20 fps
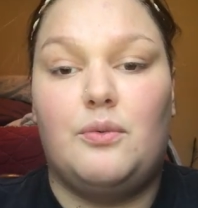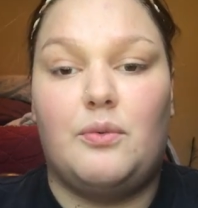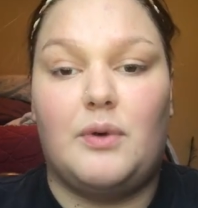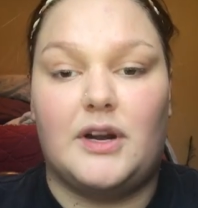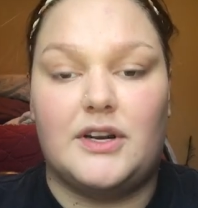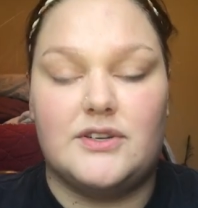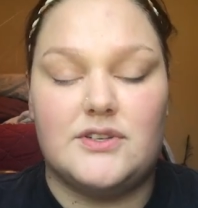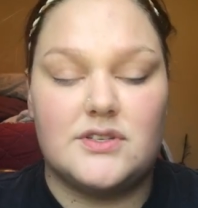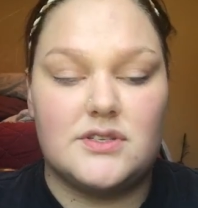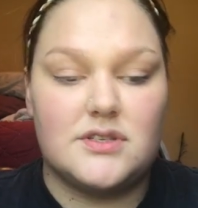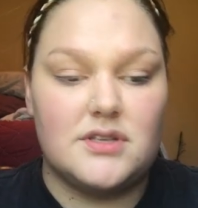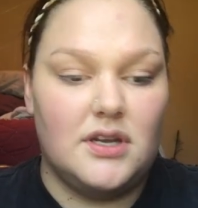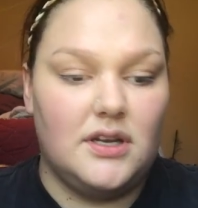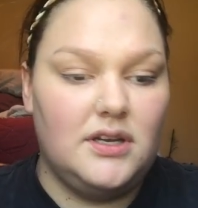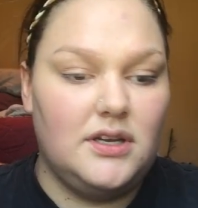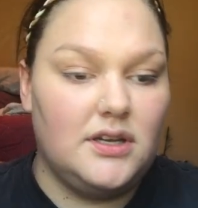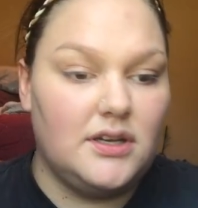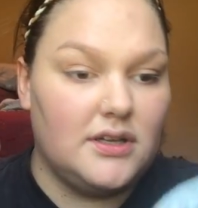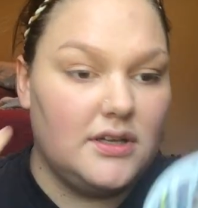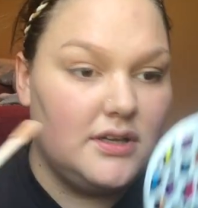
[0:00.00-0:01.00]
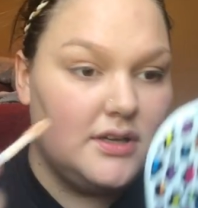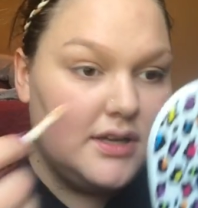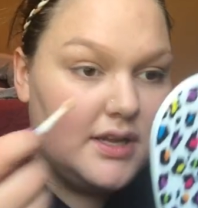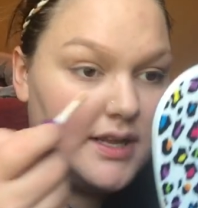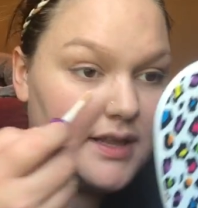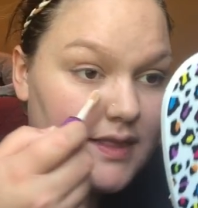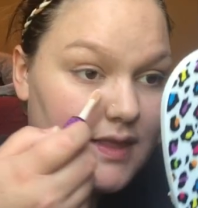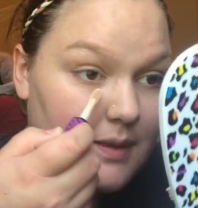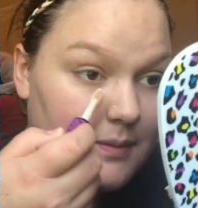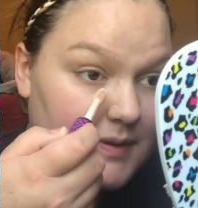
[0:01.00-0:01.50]
worse.
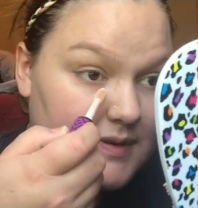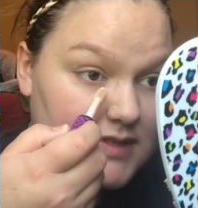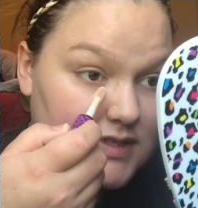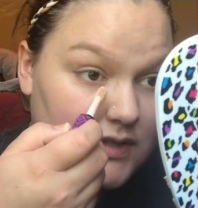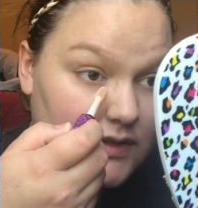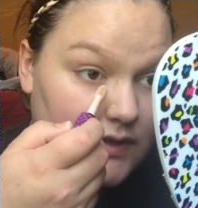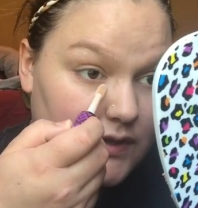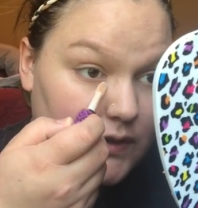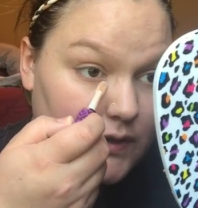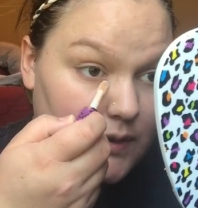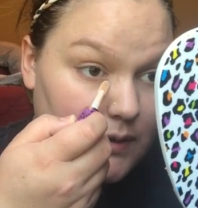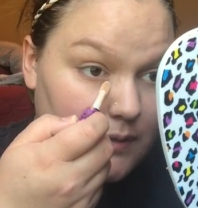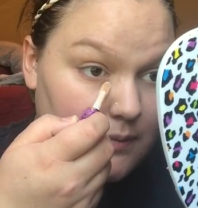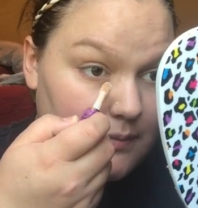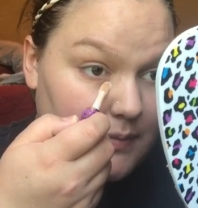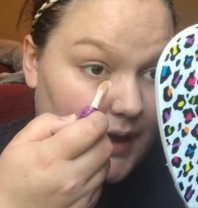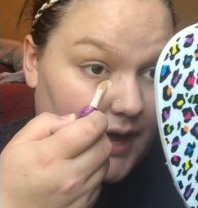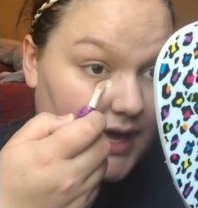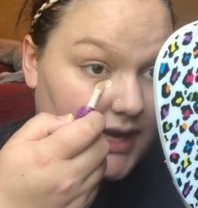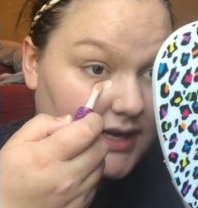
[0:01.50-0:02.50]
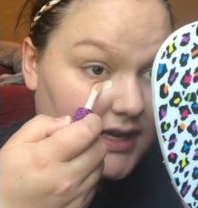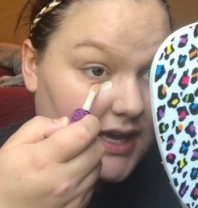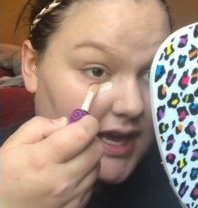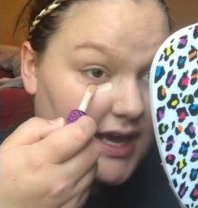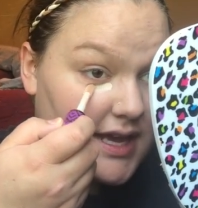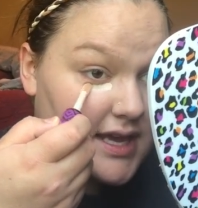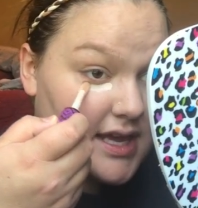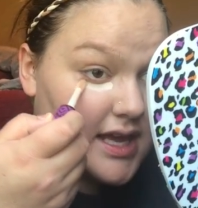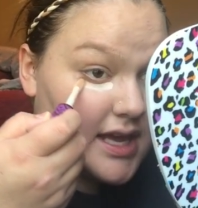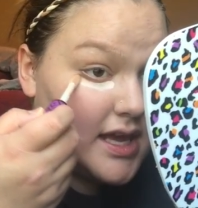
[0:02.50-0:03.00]
That makes it look bad,
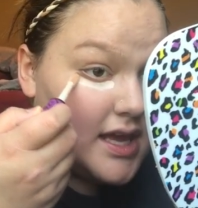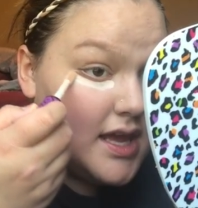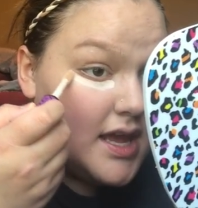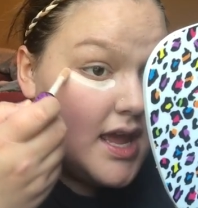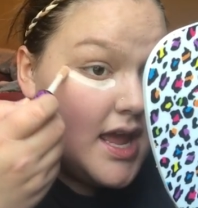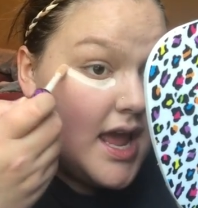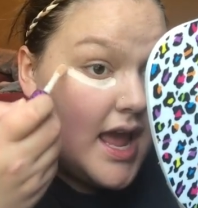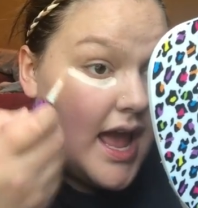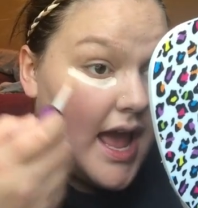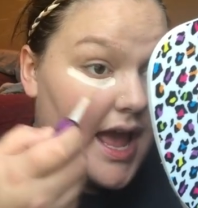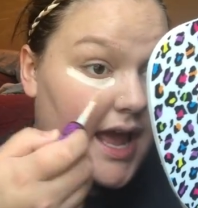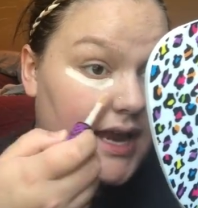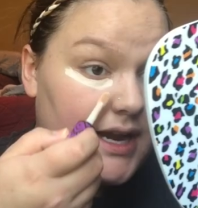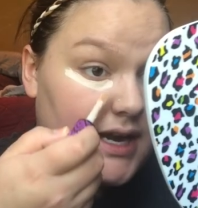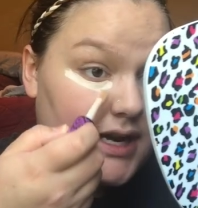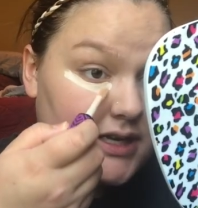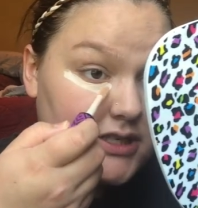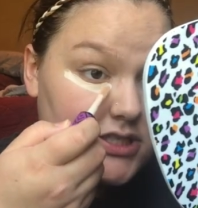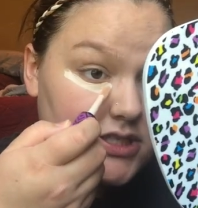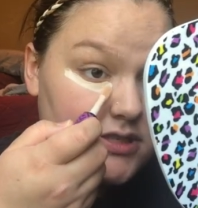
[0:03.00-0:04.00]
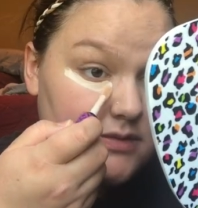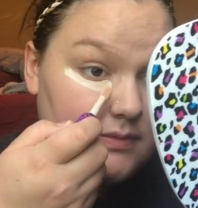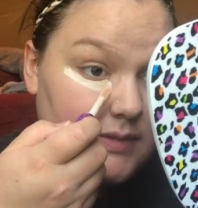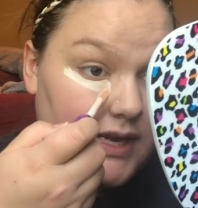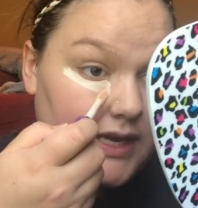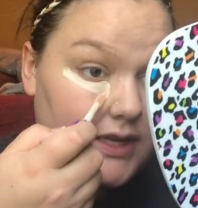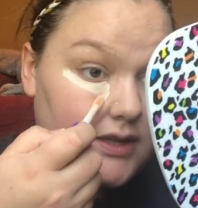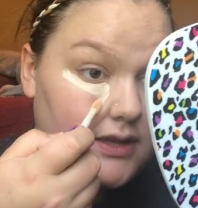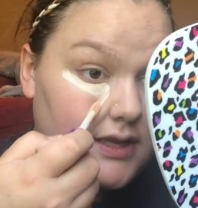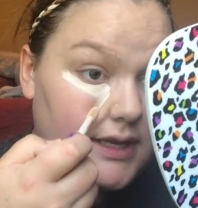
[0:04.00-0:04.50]
cakey. And I'll just
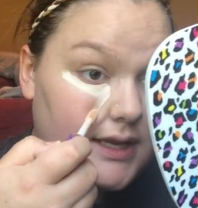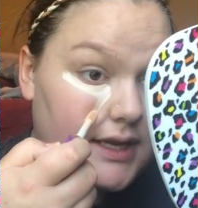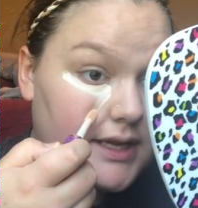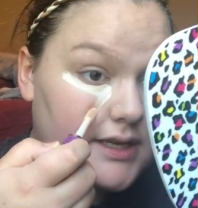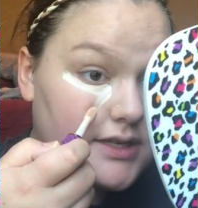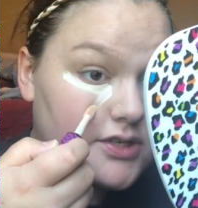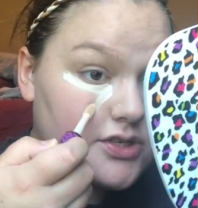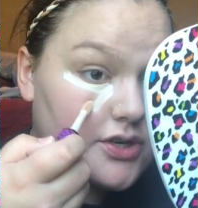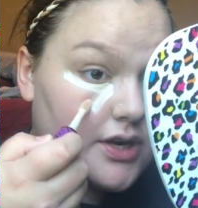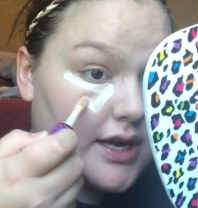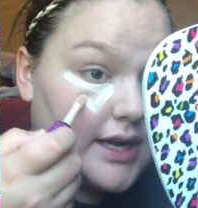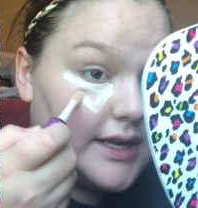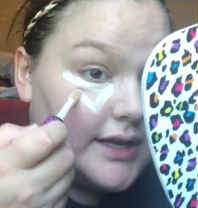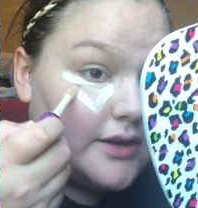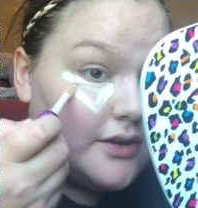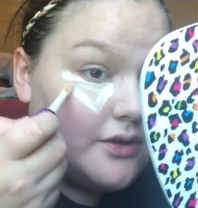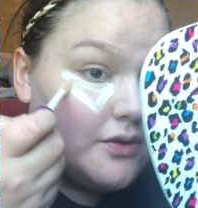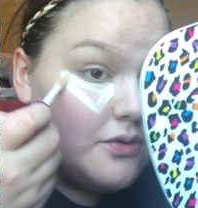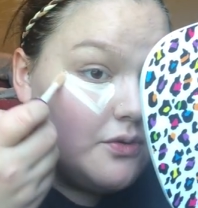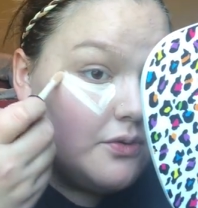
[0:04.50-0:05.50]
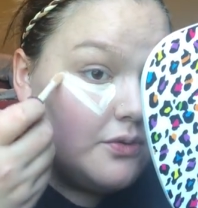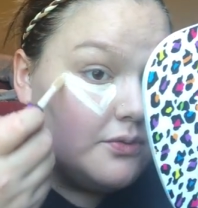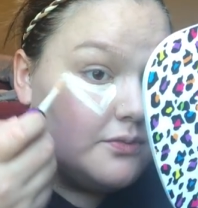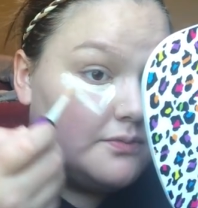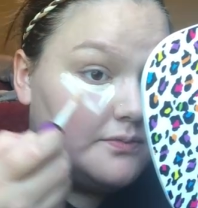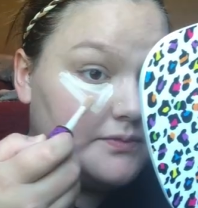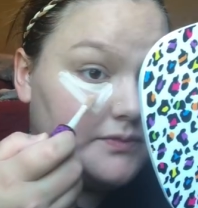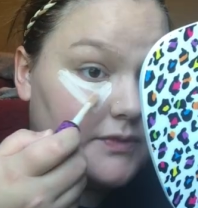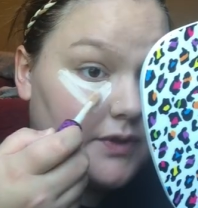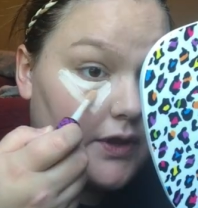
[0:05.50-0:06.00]
make like a triangle
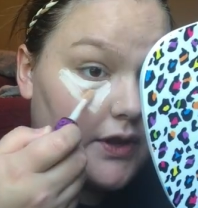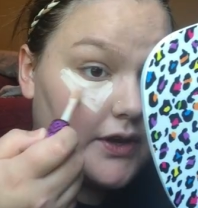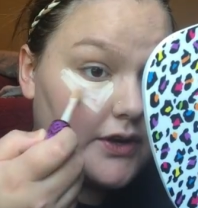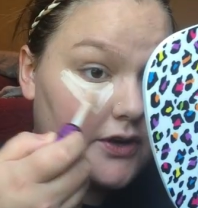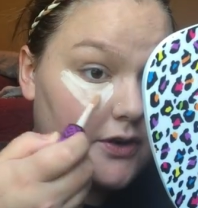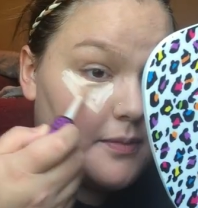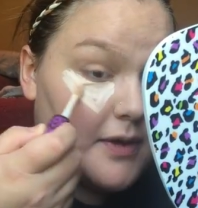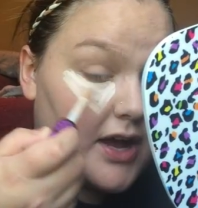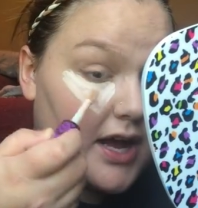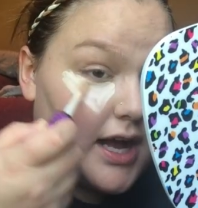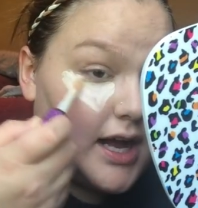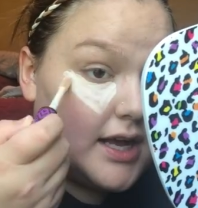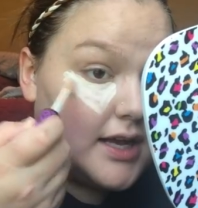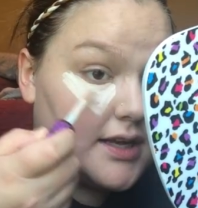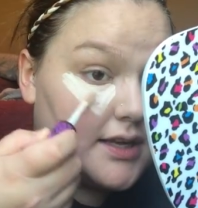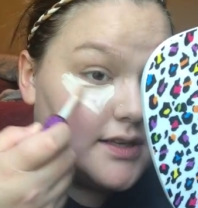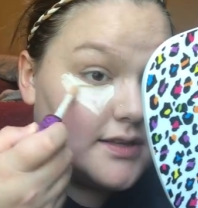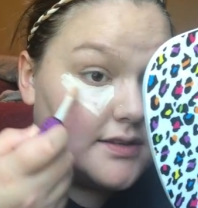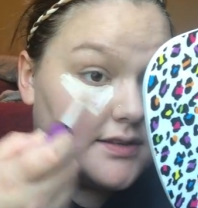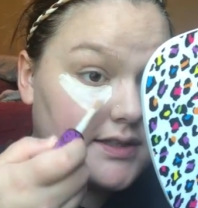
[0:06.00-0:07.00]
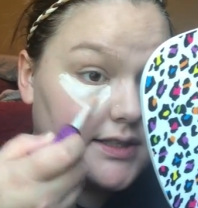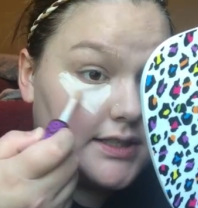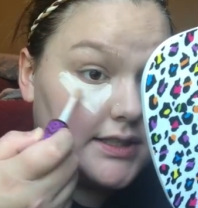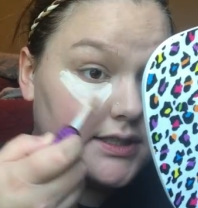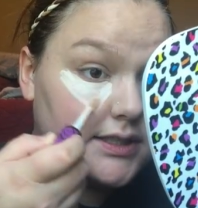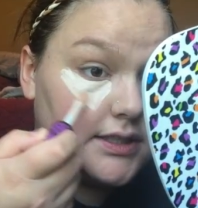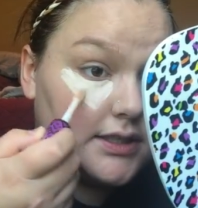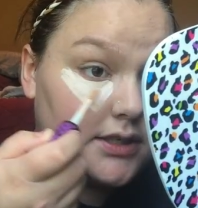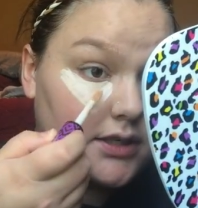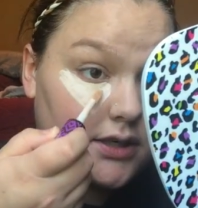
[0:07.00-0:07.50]
under my
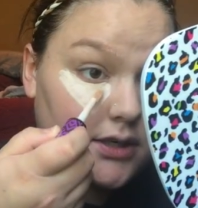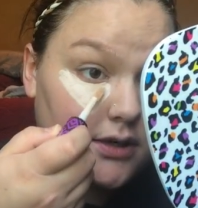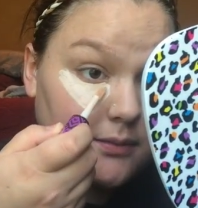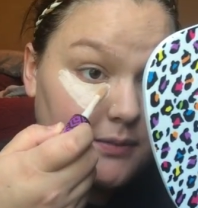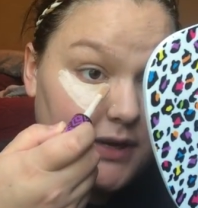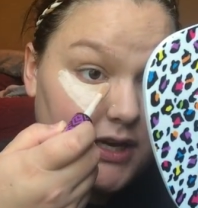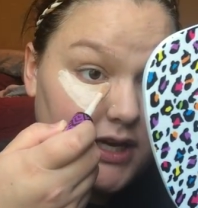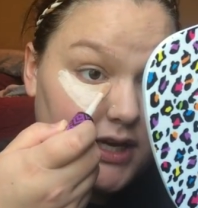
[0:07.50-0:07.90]
eyelid, or